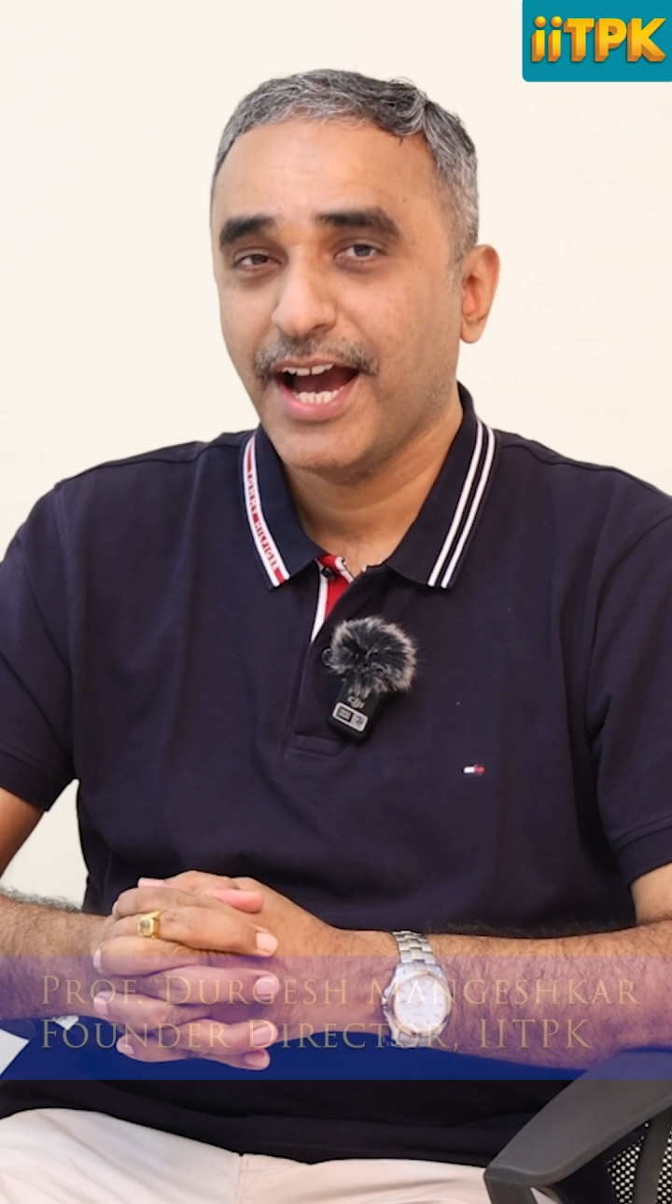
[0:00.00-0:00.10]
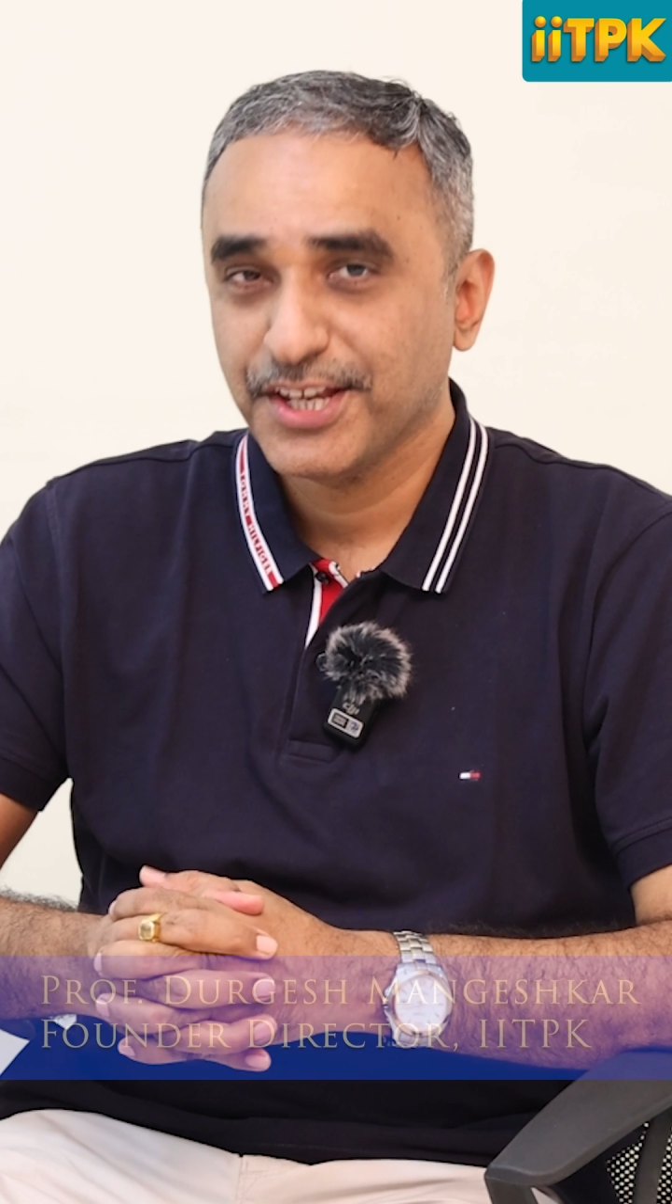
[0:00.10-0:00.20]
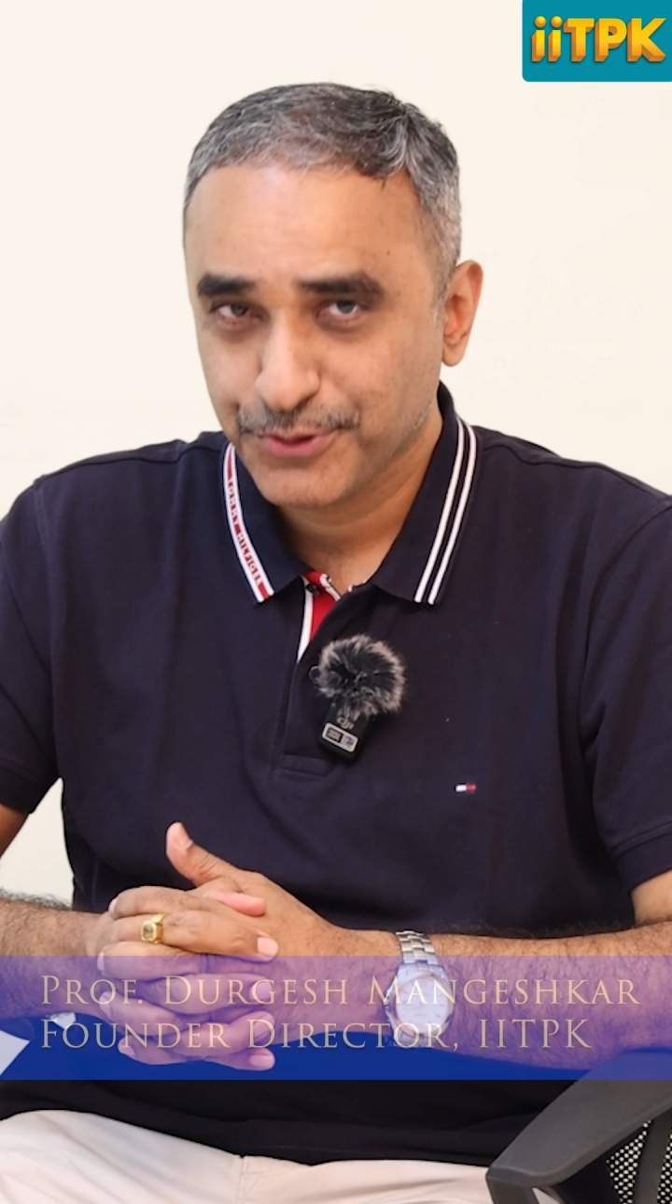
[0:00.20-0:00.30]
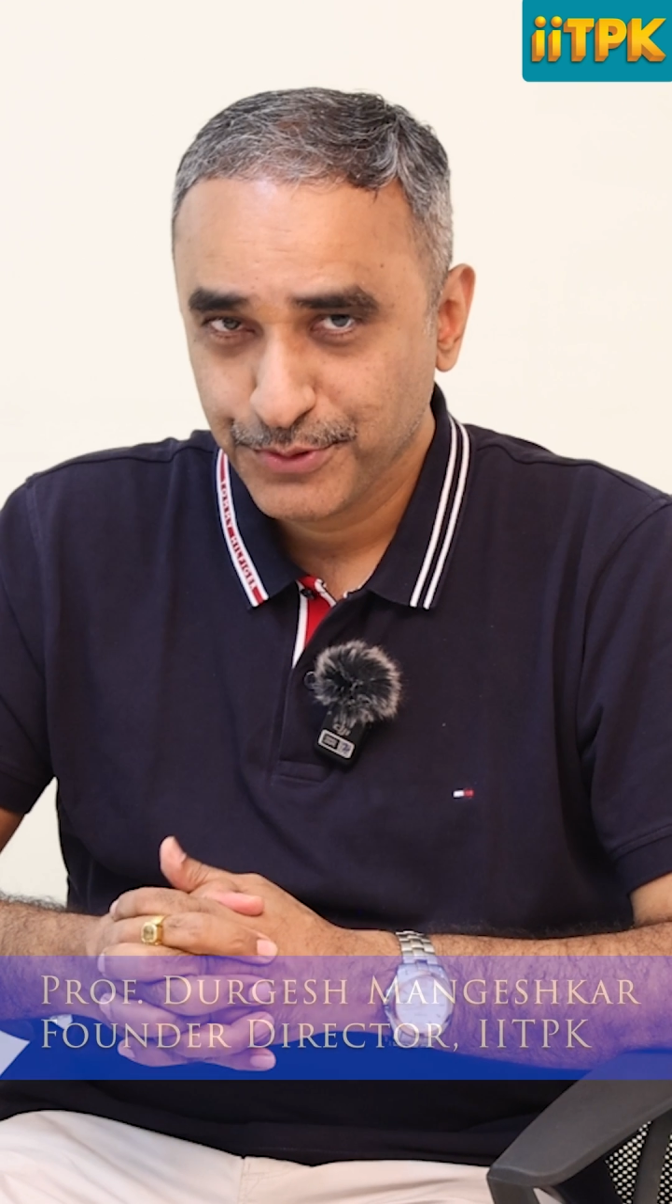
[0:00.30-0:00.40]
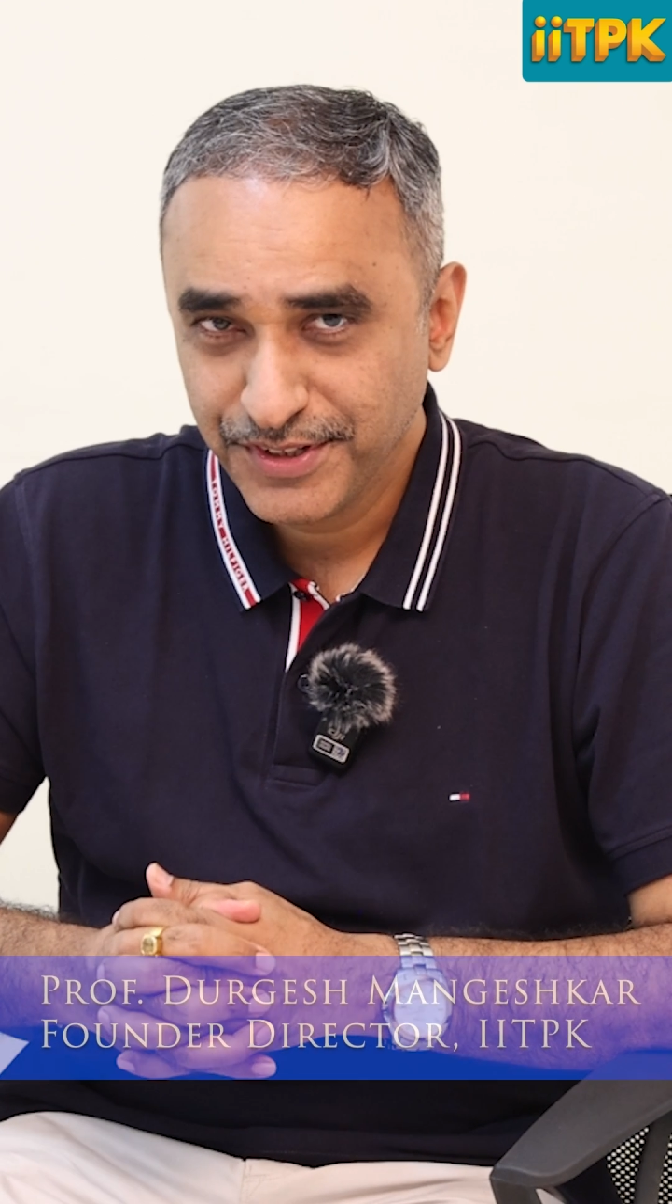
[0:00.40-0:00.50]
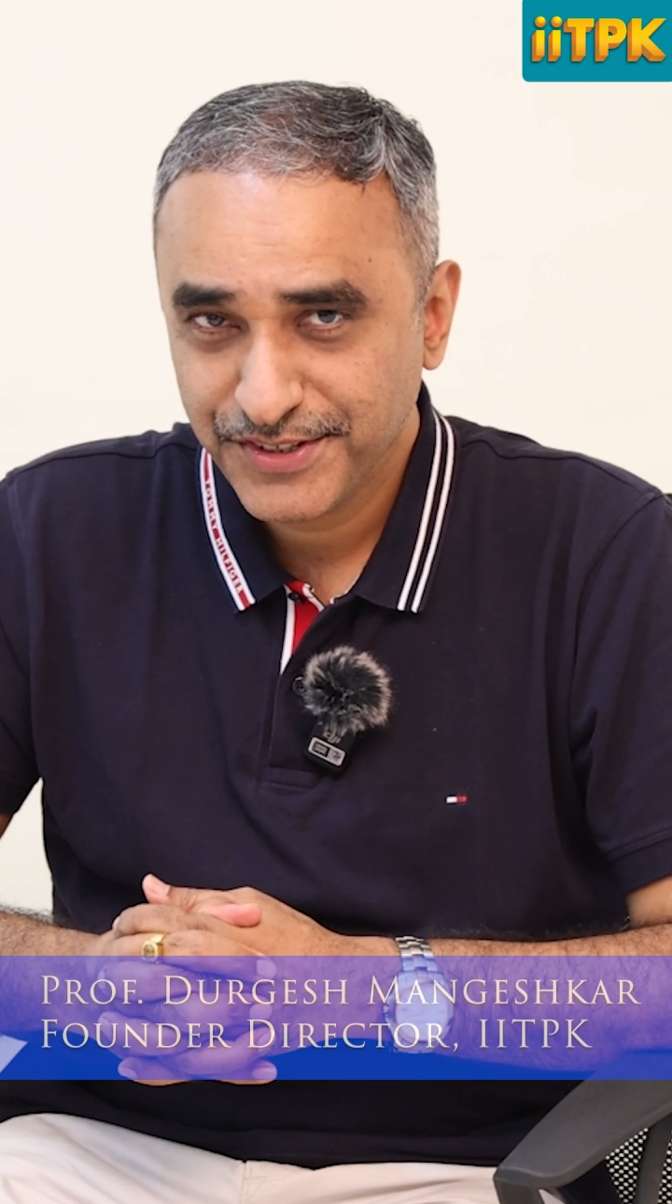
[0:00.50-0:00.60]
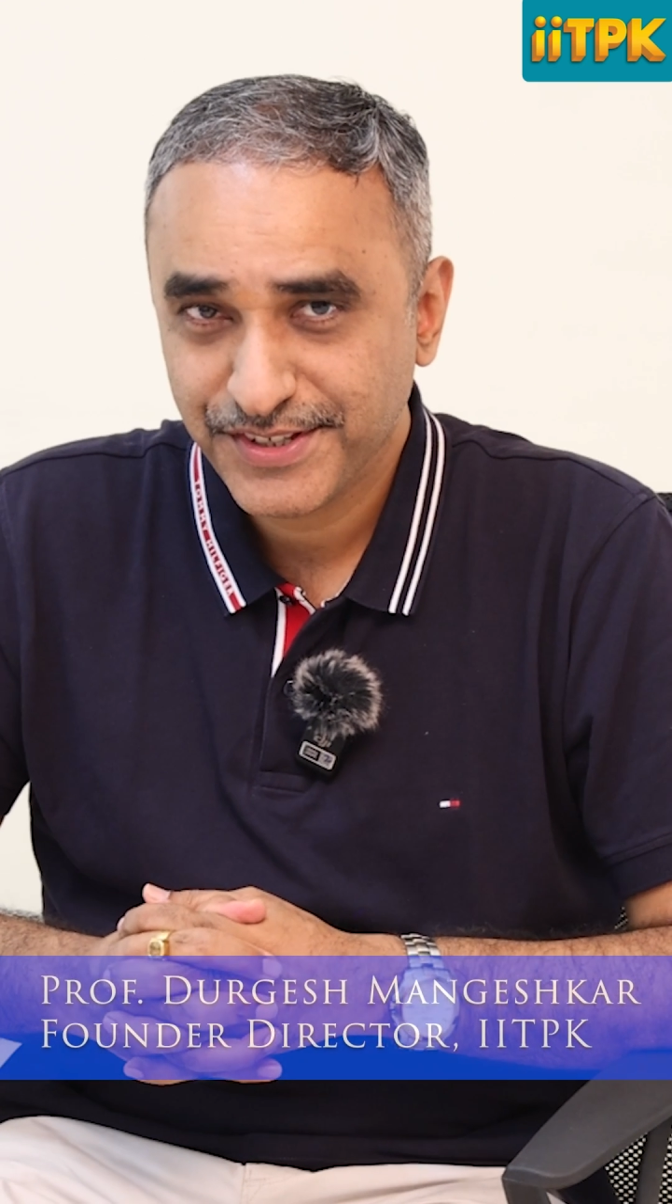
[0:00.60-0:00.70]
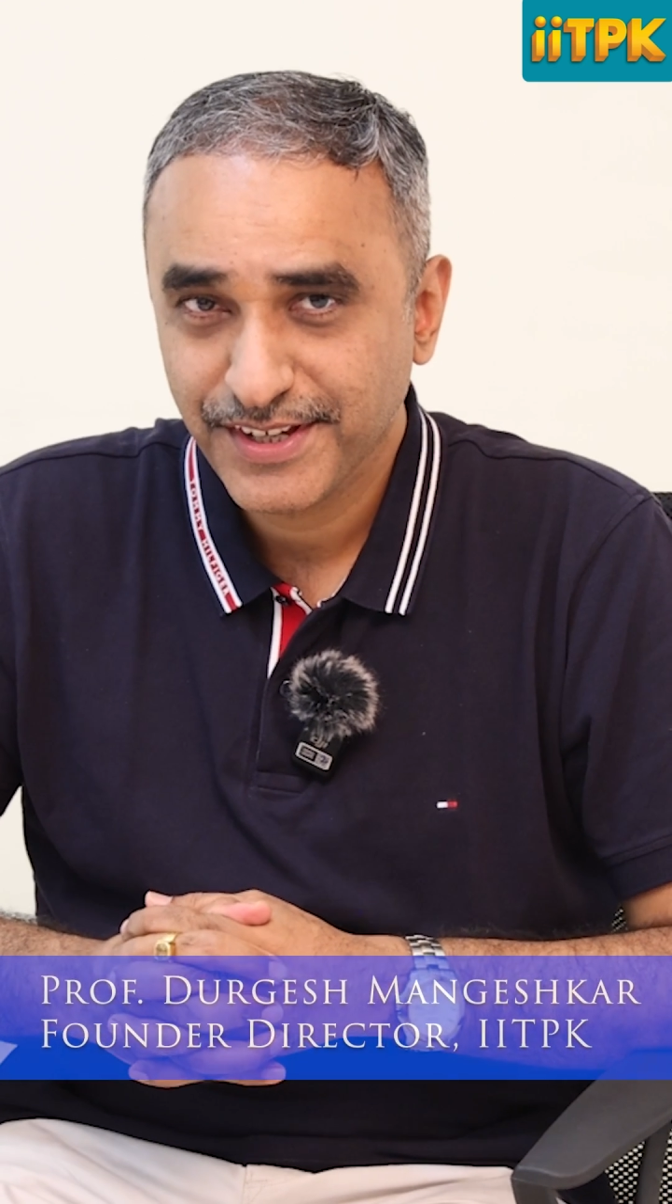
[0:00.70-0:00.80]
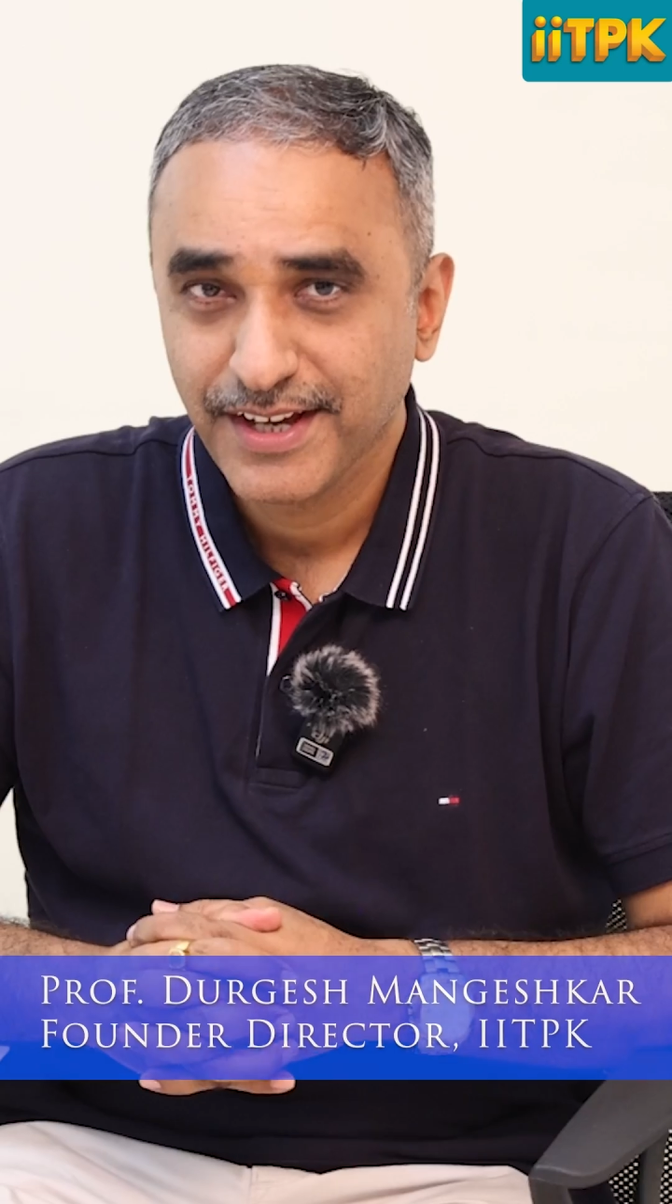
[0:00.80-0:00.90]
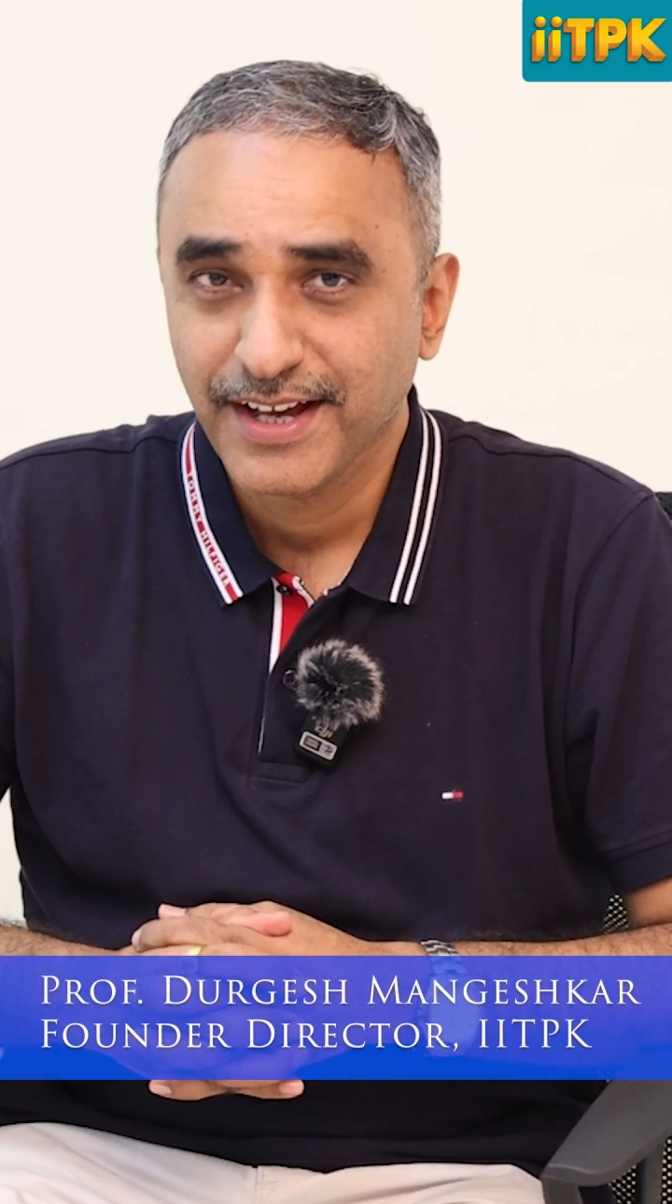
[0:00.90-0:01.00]
Hi
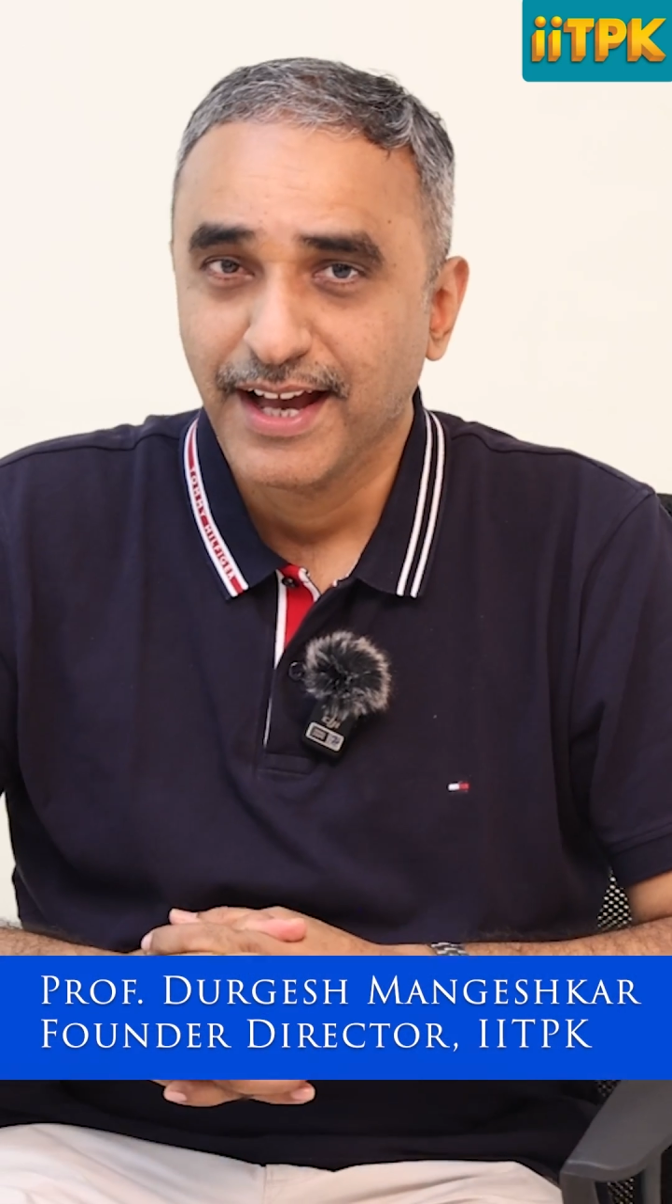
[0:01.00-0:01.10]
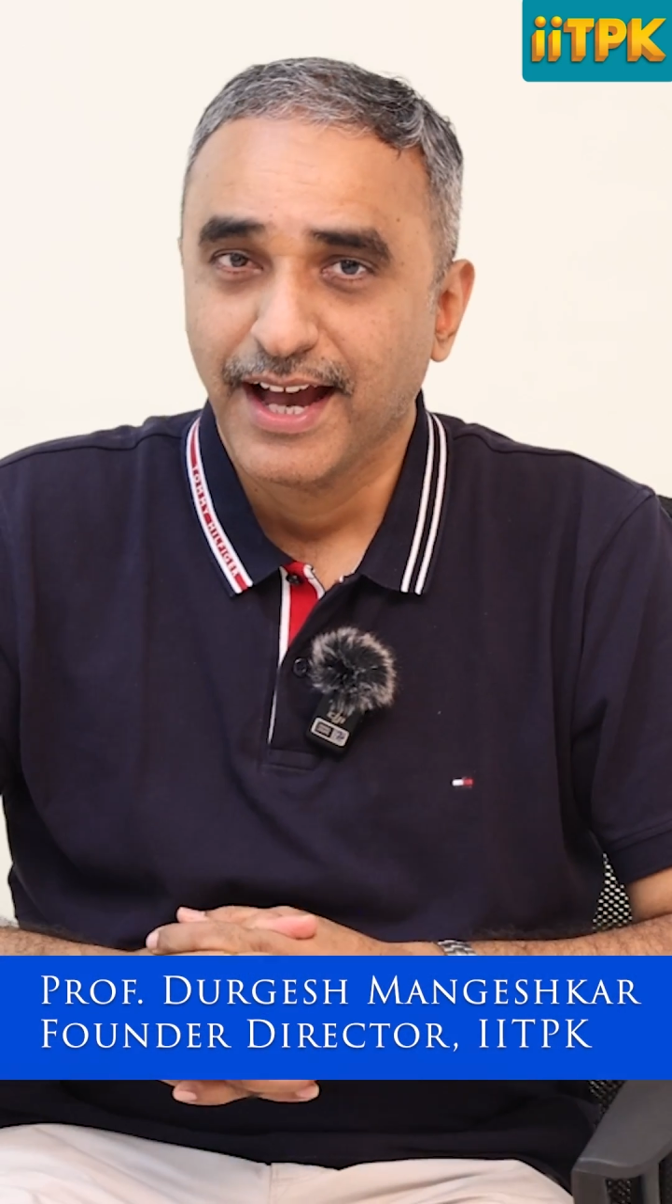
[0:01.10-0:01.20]
students,